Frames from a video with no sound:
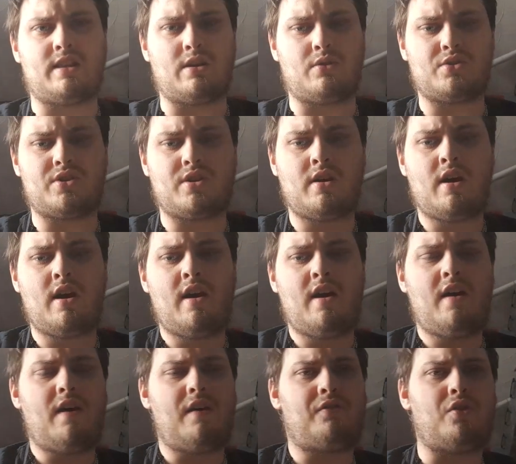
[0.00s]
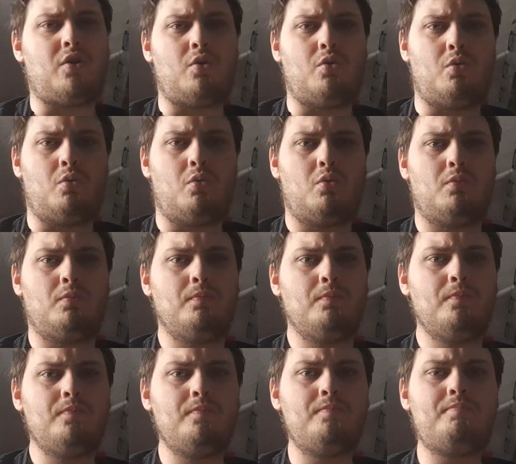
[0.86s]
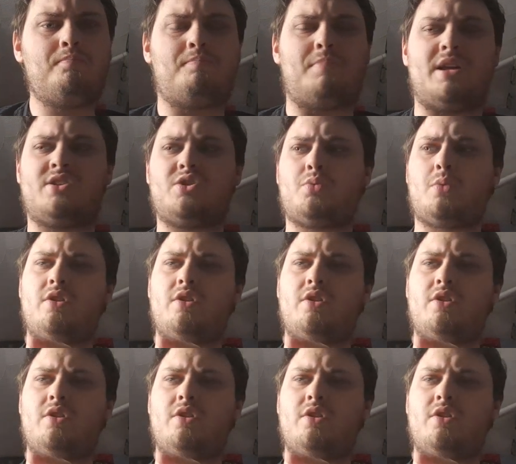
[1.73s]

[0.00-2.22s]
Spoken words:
Those few bits